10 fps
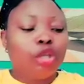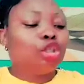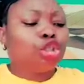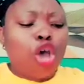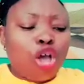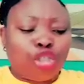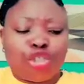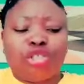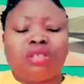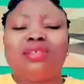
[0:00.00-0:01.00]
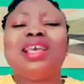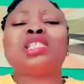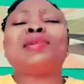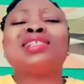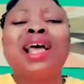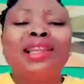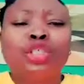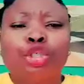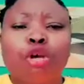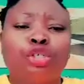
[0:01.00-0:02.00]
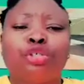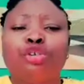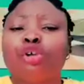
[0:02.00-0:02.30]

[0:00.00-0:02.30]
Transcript: Church, especially church